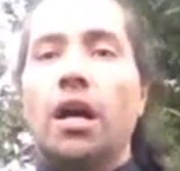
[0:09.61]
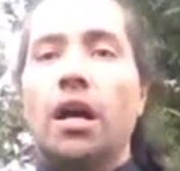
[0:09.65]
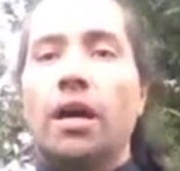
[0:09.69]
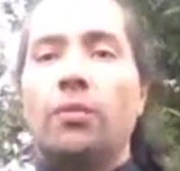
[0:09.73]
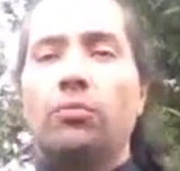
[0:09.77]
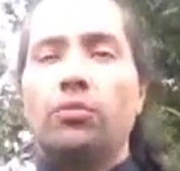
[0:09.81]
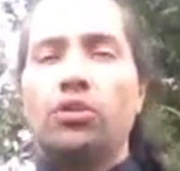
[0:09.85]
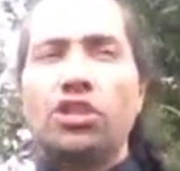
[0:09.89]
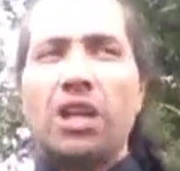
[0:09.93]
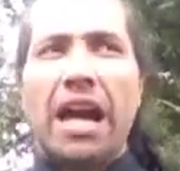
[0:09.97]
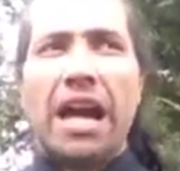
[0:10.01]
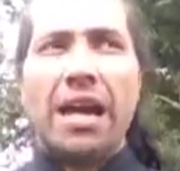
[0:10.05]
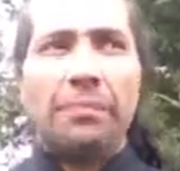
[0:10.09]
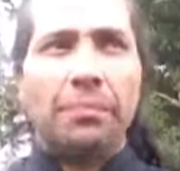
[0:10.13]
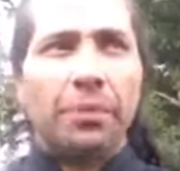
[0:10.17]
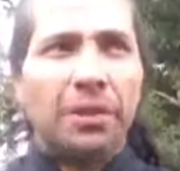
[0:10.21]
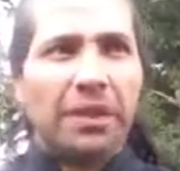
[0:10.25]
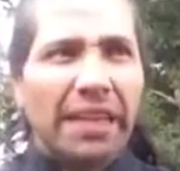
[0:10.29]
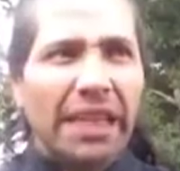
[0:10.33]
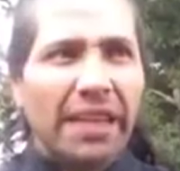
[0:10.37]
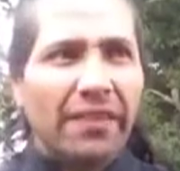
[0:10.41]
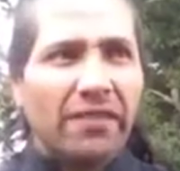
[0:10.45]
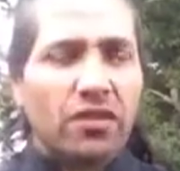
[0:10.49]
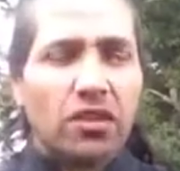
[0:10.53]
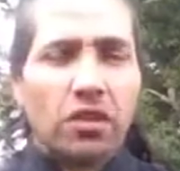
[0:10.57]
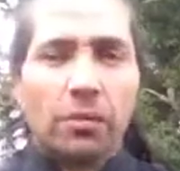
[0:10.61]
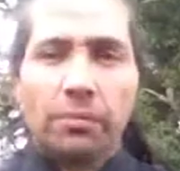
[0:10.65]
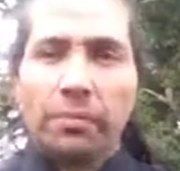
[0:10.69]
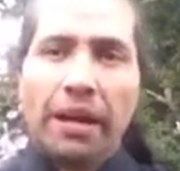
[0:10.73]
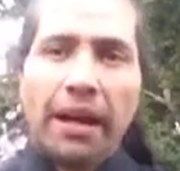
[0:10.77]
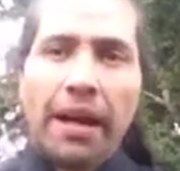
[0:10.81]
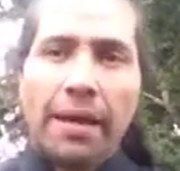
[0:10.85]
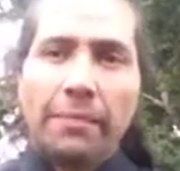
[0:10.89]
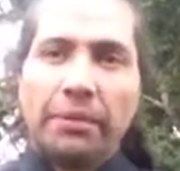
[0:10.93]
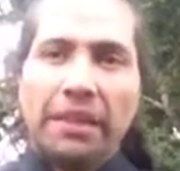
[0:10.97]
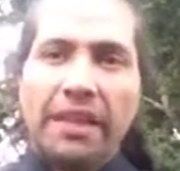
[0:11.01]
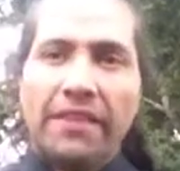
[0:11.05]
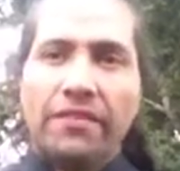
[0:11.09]
which I believe
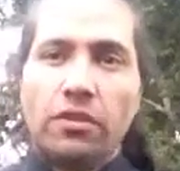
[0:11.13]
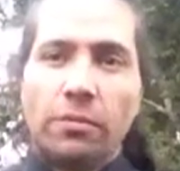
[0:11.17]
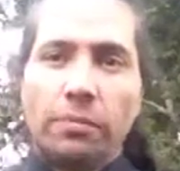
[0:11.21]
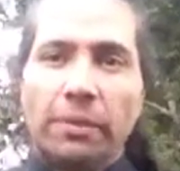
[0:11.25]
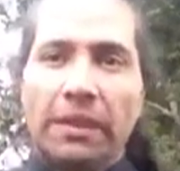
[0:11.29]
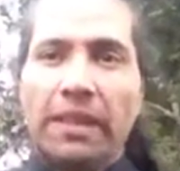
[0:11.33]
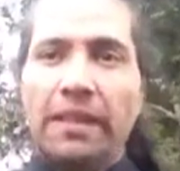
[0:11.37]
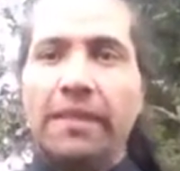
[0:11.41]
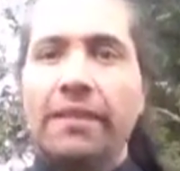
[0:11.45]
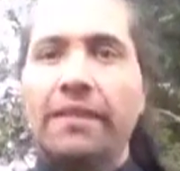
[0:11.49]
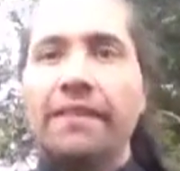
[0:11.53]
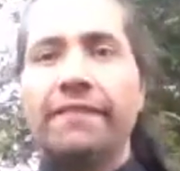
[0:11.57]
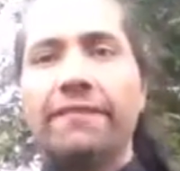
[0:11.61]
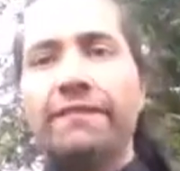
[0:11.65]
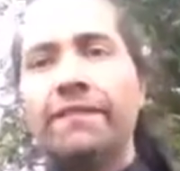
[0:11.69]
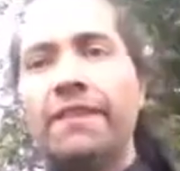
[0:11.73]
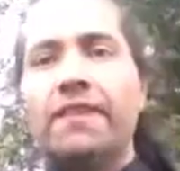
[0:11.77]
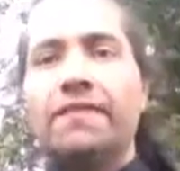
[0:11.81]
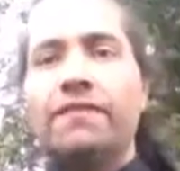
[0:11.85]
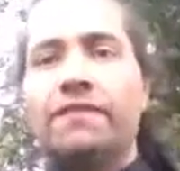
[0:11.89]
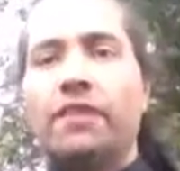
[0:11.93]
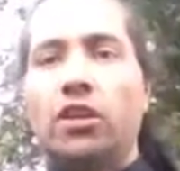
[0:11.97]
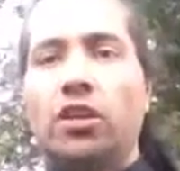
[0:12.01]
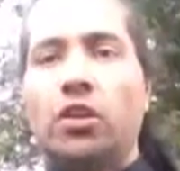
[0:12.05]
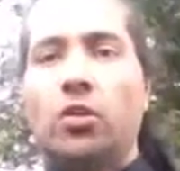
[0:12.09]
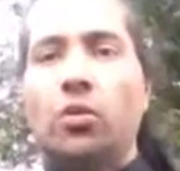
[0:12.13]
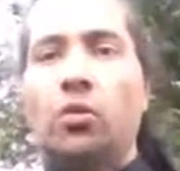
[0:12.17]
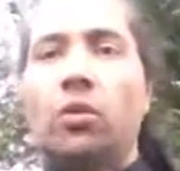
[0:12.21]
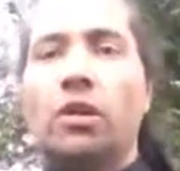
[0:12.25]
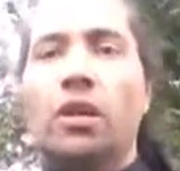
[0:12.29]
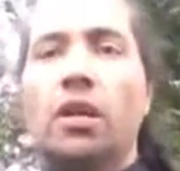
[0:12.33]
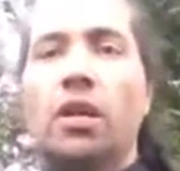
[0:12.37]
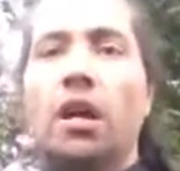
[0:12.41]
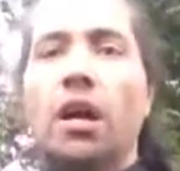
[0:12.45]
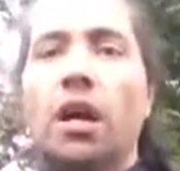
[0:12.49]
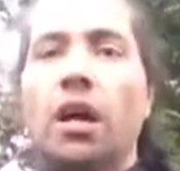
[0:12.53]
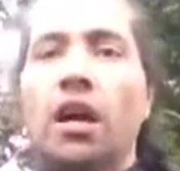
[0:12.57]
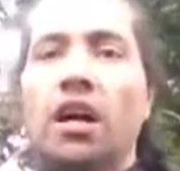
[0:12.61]
to be the fifth video
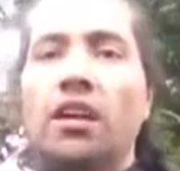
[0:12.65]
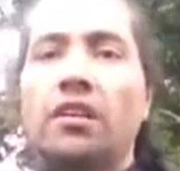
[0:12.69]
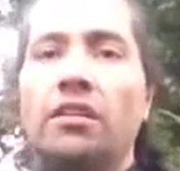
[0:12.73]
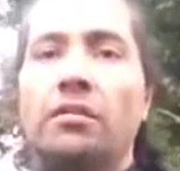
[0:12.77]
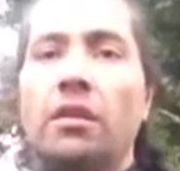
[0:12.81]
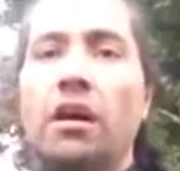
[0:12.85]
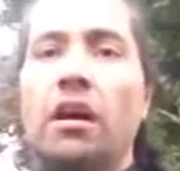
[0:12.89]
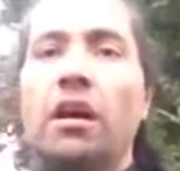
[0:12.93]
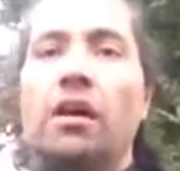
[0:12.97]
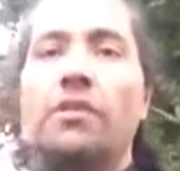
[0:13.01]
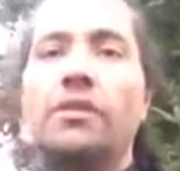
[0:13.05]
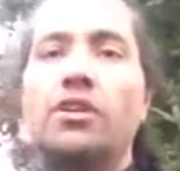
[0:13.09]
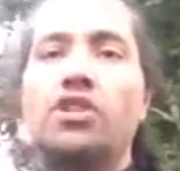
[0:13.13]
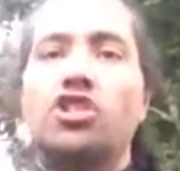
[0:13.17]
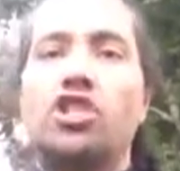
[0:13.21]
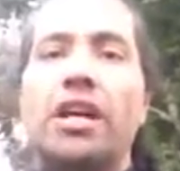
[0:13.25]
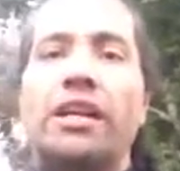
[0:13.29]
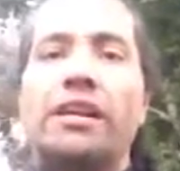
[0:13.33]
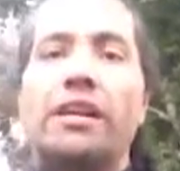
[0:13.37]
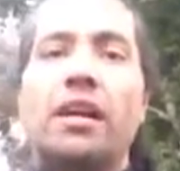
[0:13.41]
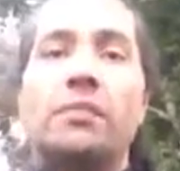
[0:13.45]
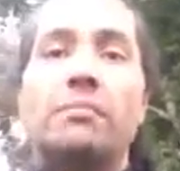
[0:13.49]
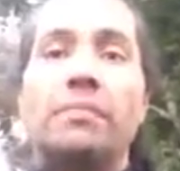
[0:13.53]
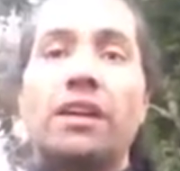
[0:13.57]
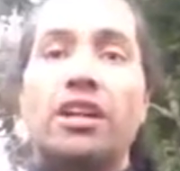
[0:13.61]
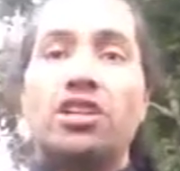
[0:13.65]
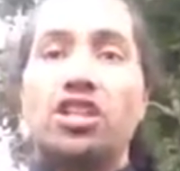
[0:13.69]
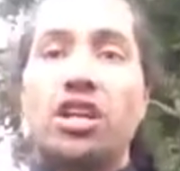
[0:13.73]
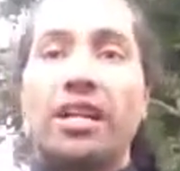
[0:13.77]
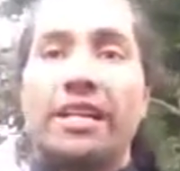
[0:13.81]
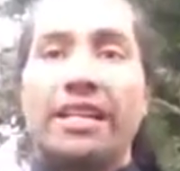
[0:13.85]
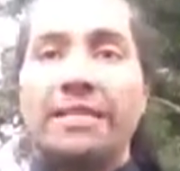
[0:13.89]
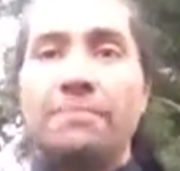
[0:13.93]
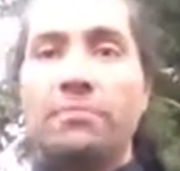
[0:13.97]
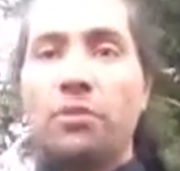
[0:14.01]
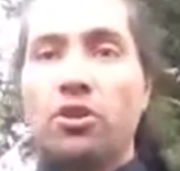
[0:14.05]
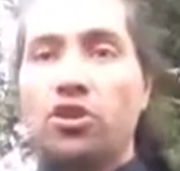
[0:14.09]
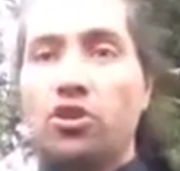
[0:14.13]
on my
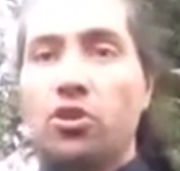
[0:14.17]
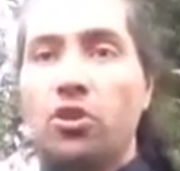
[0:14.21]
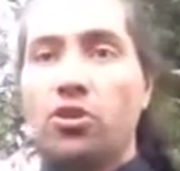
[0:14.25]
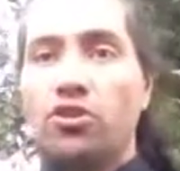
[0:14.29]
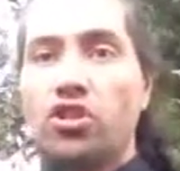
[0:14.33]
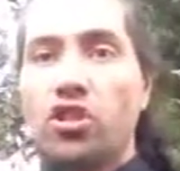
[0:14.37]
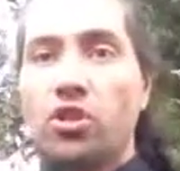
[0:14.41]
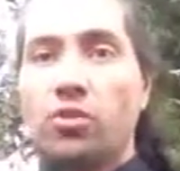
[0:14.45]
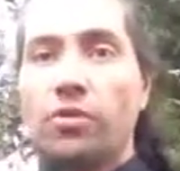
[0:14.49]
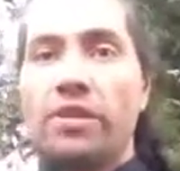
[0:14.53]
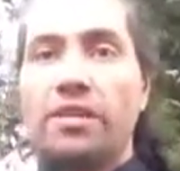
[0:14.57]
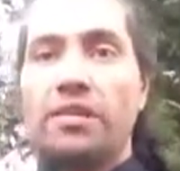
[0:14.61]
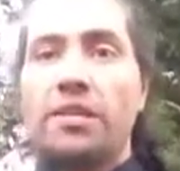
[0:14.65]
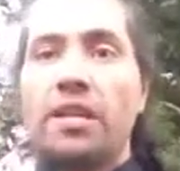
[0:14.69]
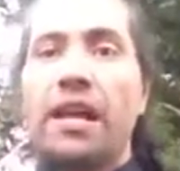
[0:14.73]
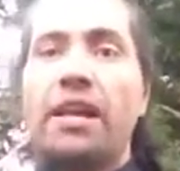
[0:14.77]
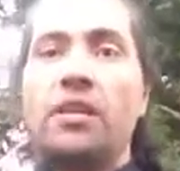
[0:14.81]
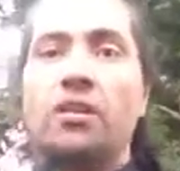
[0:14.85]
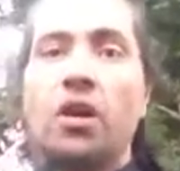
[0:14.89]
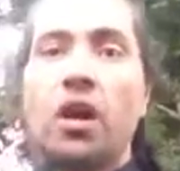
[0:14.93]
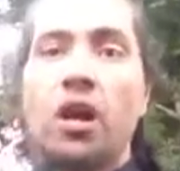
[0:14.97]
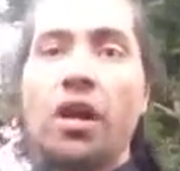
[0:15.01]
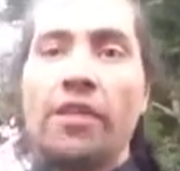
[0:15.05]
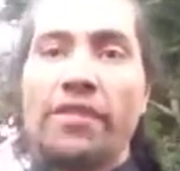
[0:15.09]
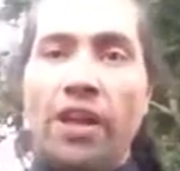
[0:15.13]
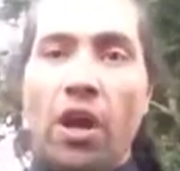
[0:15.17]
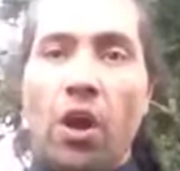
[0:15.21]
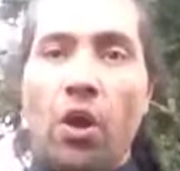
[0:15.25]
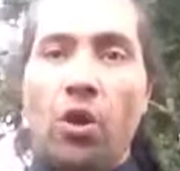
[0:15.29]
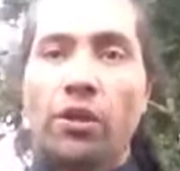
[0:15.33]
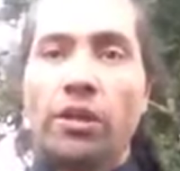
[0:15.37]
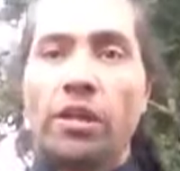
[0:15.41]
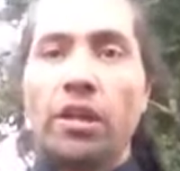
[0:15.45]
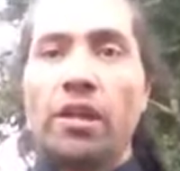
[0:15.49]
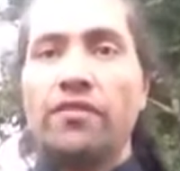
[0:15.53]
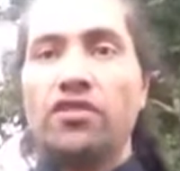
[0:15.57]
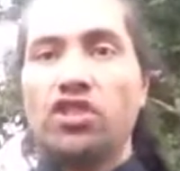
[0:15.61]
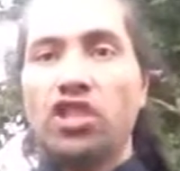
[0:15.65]
Chinese martial arts series on the
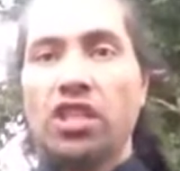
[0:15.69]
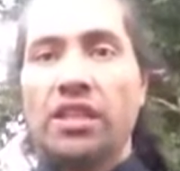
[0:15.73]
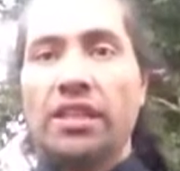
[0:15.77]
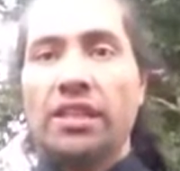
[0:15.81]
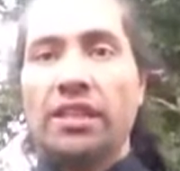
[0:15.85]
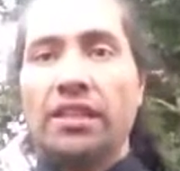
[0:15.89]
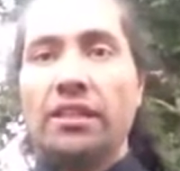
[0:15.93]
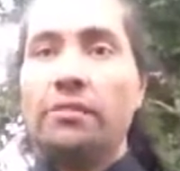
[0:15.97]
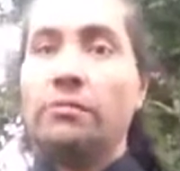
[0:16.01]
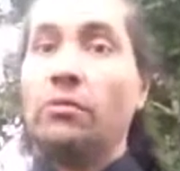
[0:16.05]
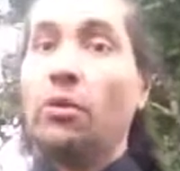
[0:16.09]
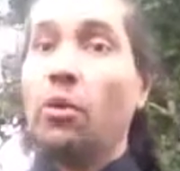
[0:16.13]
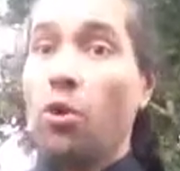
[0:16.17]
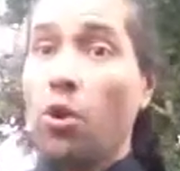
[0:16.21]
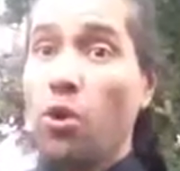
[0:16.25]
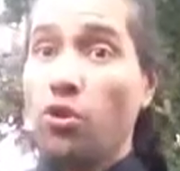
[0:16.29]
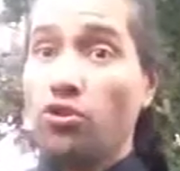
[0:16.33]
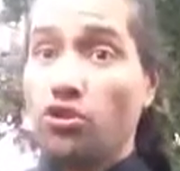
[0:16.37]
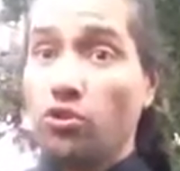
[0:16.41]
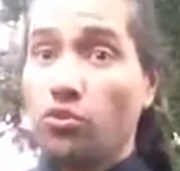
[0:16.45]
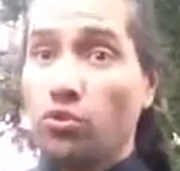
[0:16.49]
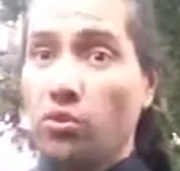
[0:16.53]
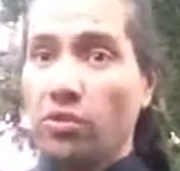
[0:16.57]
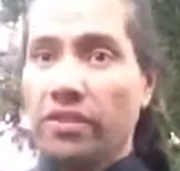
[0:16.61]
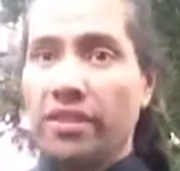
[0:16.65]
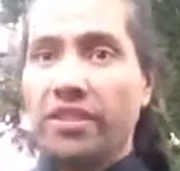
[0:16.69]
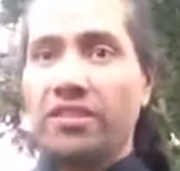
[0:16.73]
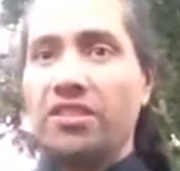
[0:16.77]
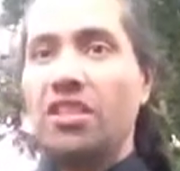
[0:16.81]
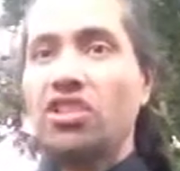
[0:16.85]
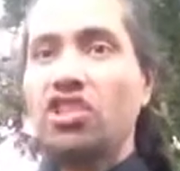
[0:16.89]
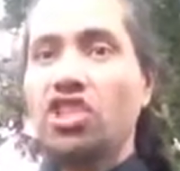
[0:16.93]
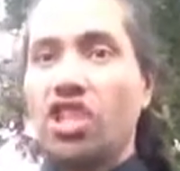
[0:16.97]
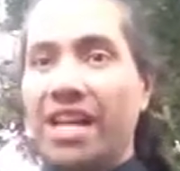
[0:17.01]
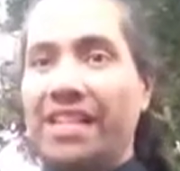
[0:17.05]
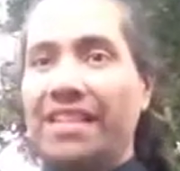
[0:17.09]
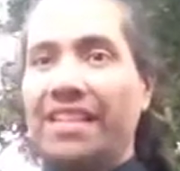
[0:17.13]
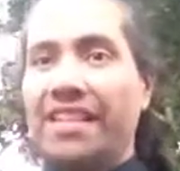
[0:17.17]
art of Hsing I, or also known as
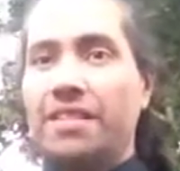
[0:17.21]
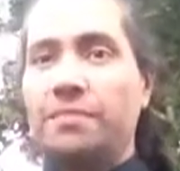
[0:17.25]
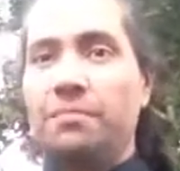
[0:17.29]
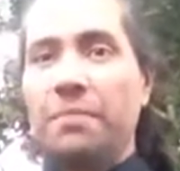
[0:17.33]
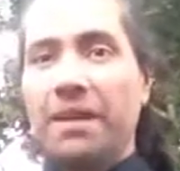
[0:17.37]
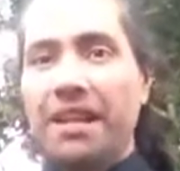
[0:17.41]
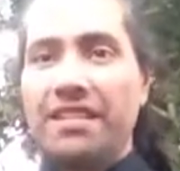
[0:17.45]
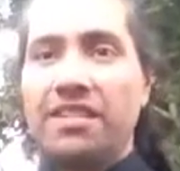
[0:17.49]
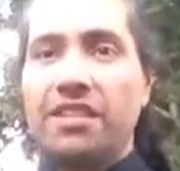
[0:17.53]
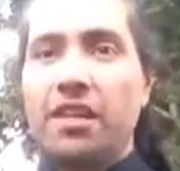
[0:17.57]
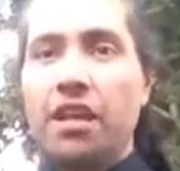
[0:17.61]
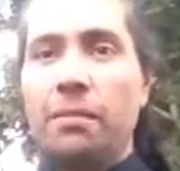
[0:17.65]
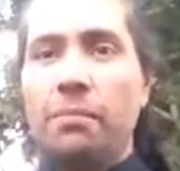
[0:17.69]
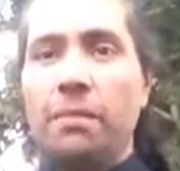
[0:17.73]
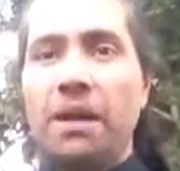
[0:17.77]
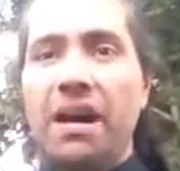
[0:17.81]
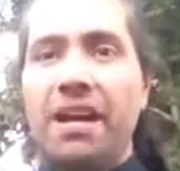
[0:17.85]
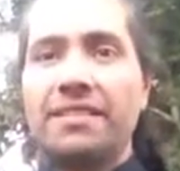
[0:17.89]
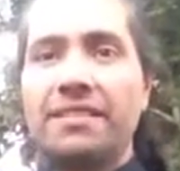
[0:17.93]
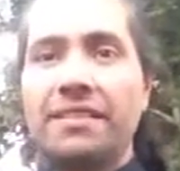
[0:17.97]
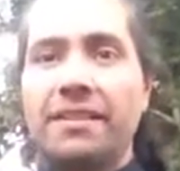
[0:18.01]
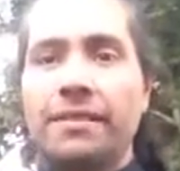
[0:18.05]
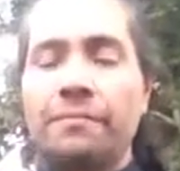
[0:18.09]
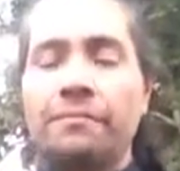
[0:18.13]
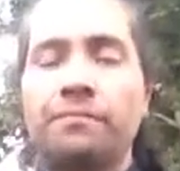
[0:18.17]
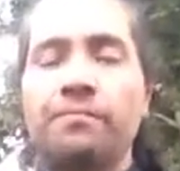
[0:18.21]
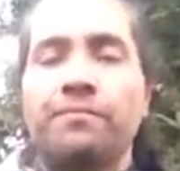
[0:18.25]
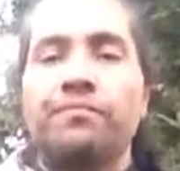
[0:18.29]
Chinese mind style boxing.